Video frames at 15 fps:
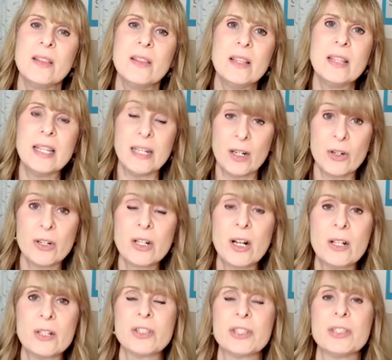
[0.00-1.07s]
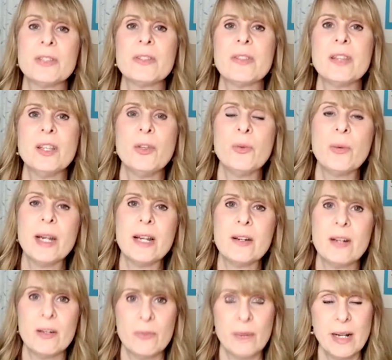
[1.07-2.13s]
in her culture that you wear
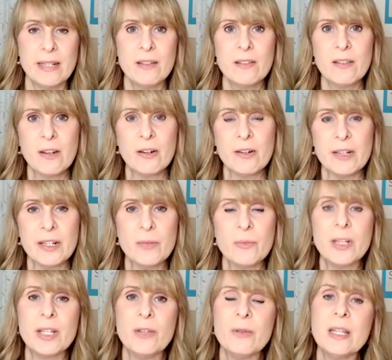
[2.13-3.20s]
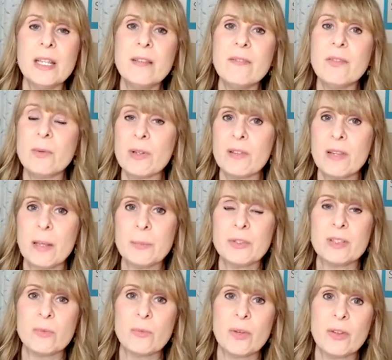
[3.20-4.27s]
a red sari when you leave the
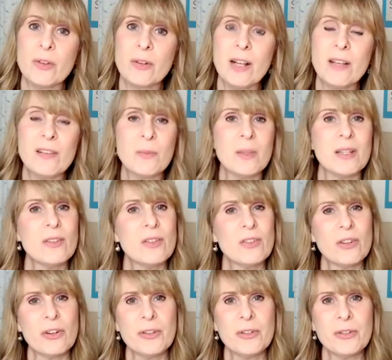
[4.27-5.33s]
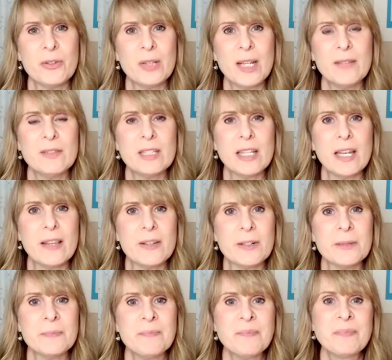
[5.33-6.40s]
reception with your husband to start your new life
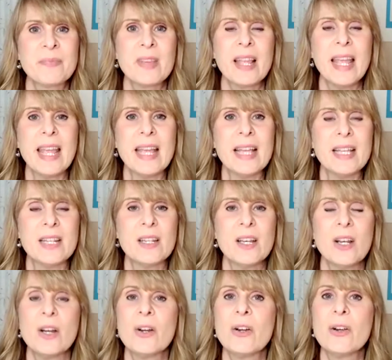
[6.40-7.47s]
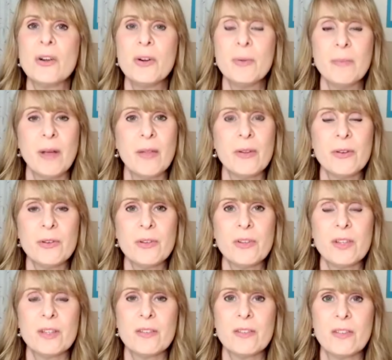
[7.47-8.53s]
together. And her mother's
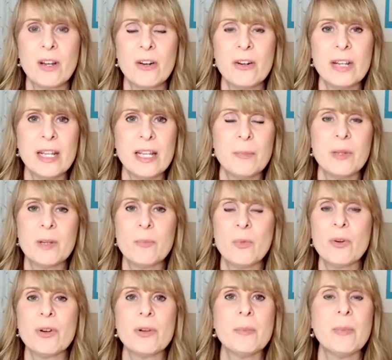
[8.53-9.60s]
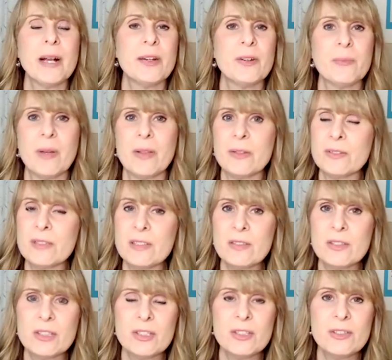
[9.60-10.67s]
sari had been worn by her mother's
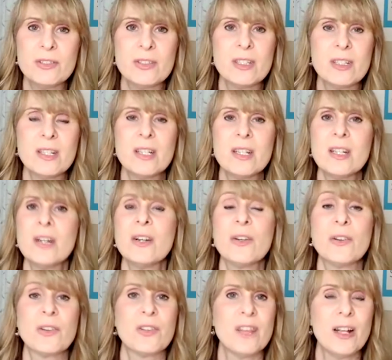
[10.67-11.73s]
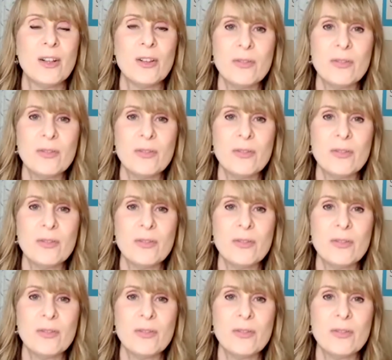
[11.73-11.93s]
sisters, herself,